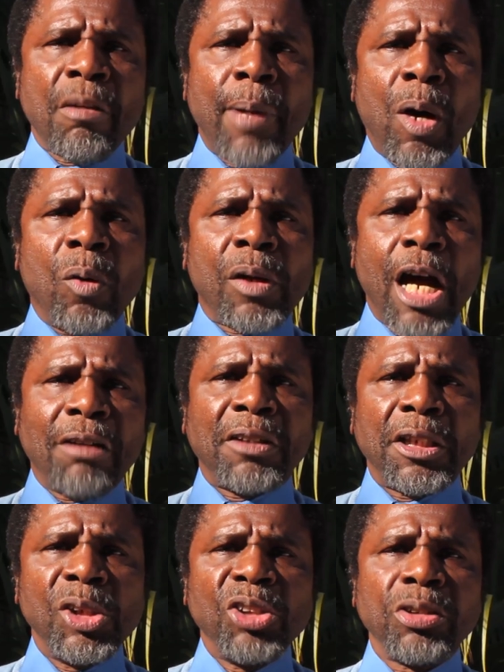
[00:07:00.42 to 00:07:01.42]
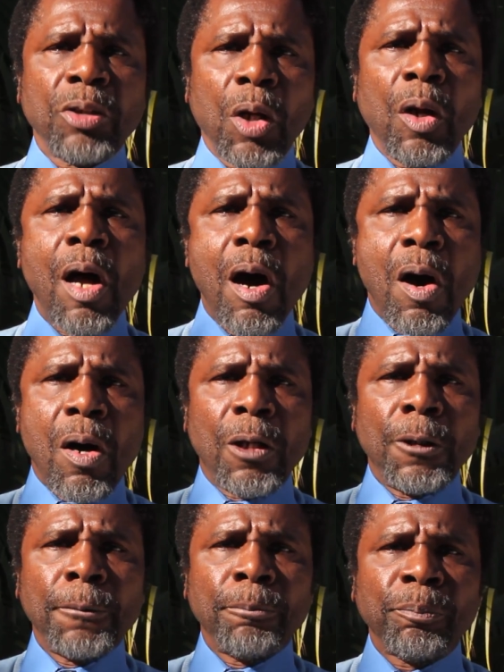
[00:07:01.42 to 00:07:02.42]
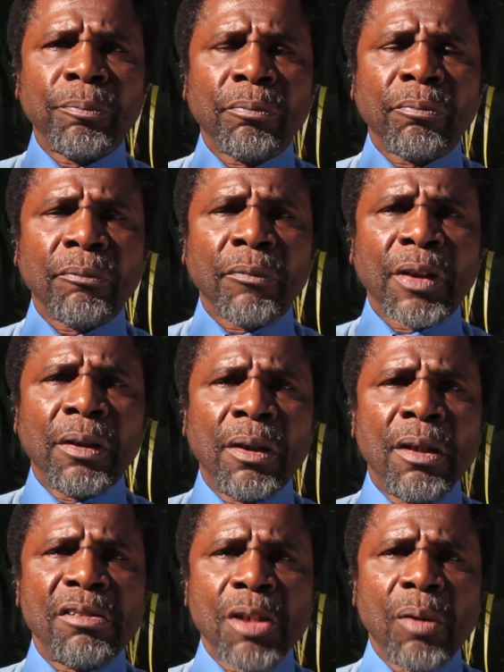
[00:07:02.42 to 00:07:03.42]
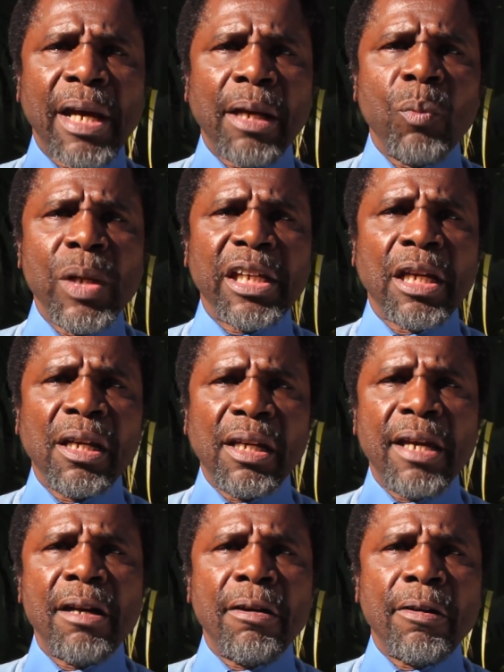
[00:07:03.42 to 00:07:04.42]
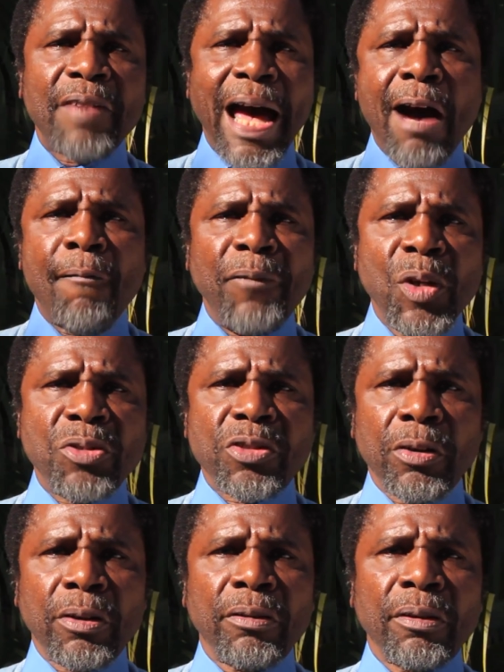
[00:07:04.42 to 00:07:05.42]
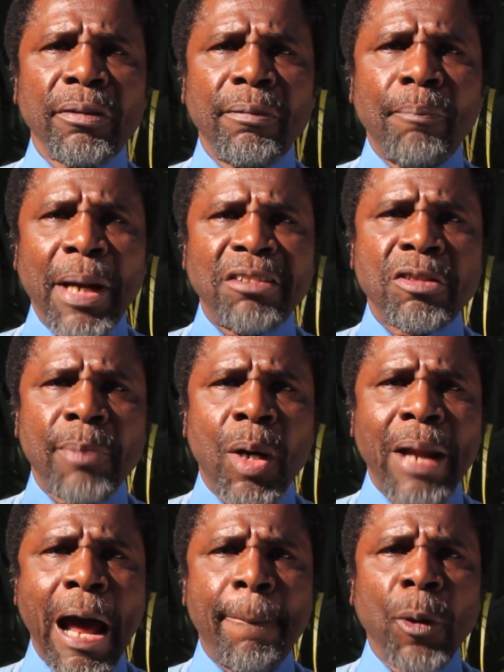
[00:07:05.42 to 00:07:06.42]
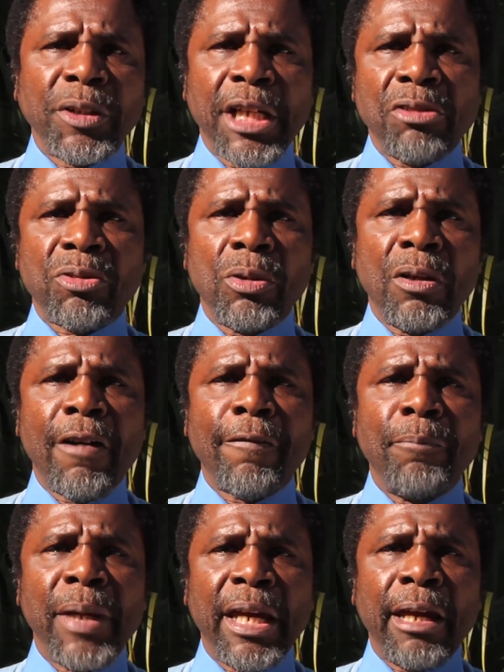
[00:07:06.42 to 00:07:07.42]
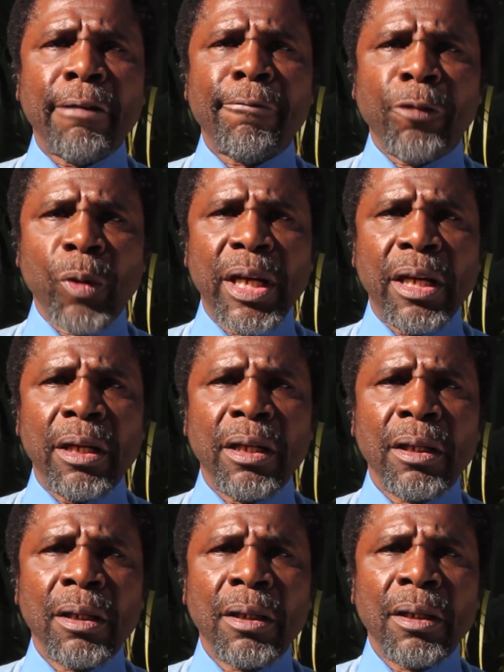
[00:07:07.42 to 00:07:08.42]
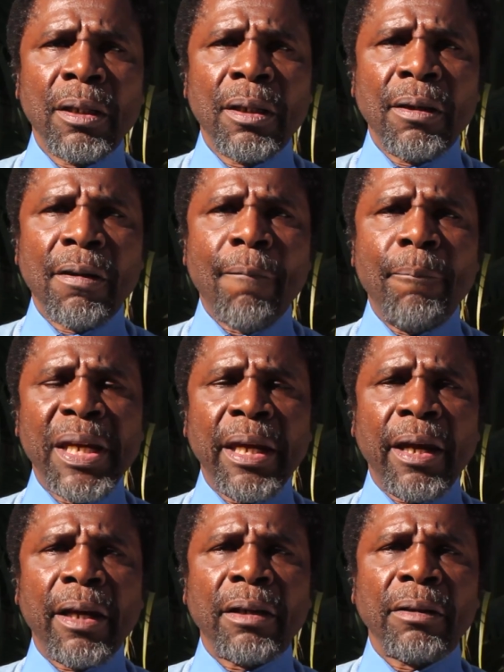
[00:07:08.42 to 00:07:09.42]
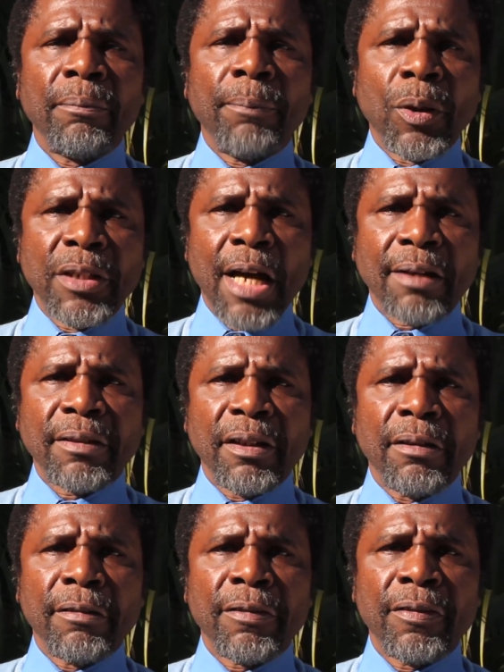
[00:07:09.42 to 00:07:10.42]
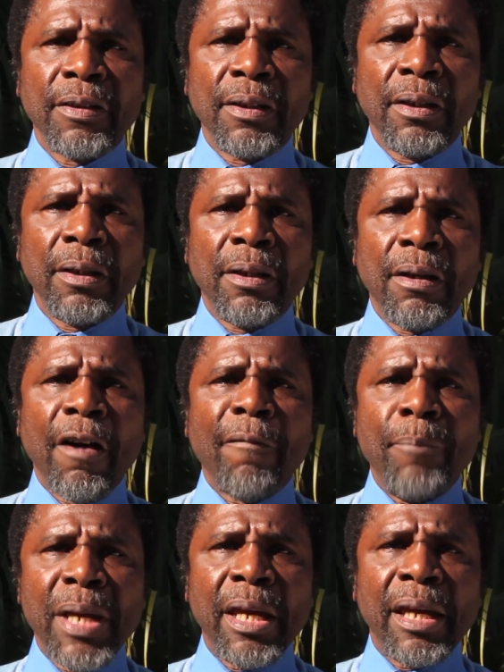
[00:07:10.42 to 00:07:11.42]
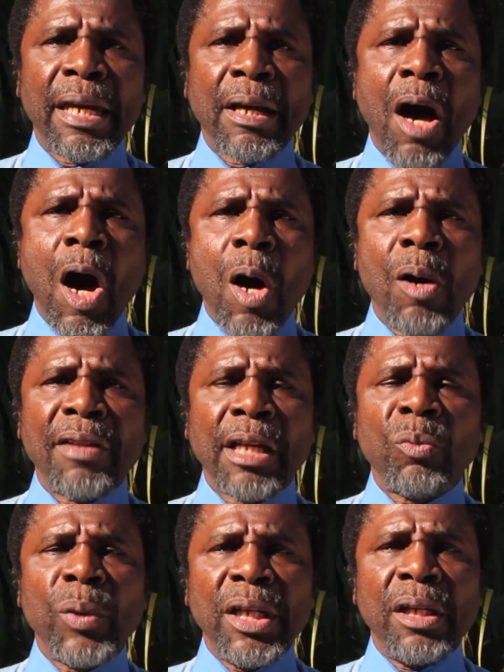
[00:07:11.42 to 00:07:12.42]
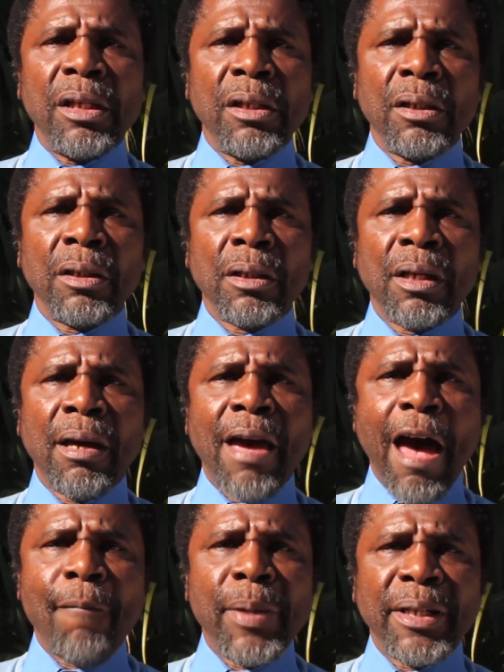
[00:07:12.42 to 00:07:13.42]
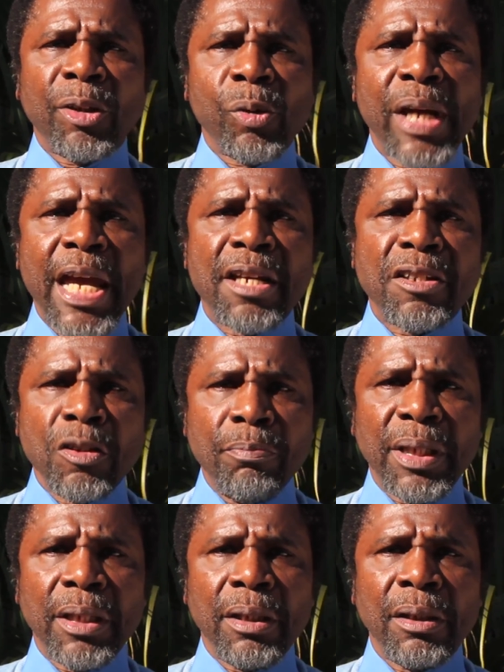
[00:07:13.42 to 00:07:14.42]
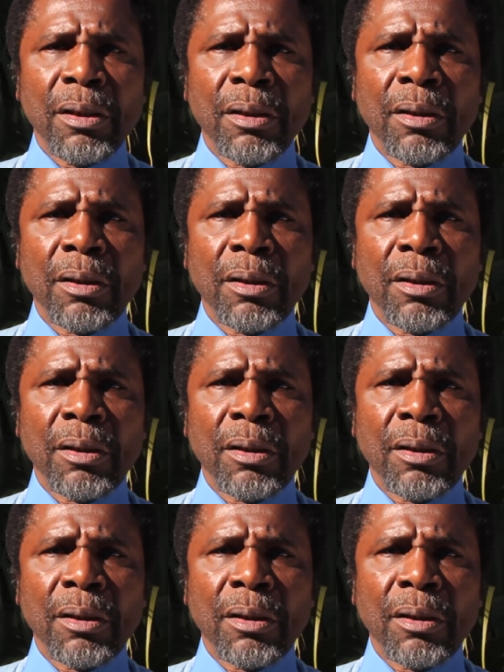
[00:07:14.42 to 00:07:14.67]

upon constitutional law so that we can live our future based upon our potential of being free, of being productive, of being all that we have been created to be,